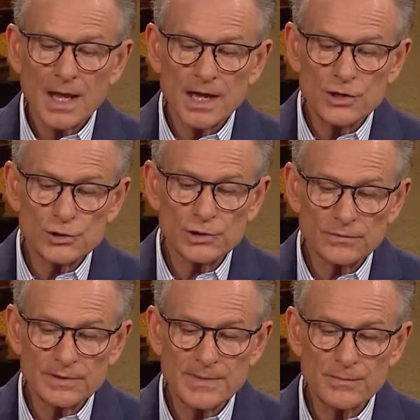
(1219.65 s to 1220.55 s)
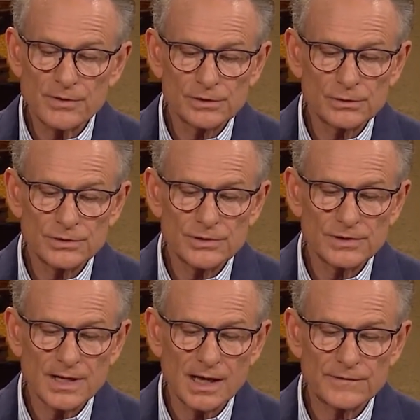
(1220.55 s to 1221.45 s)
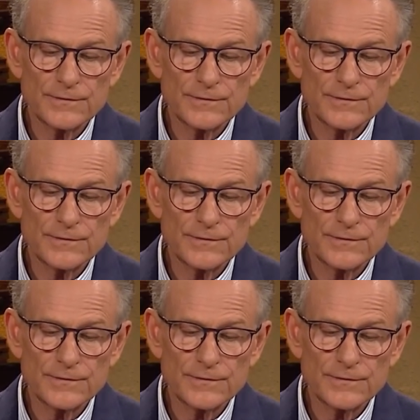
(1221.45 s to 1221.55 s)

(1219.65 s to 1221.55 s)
And you shall remember the Lord your God,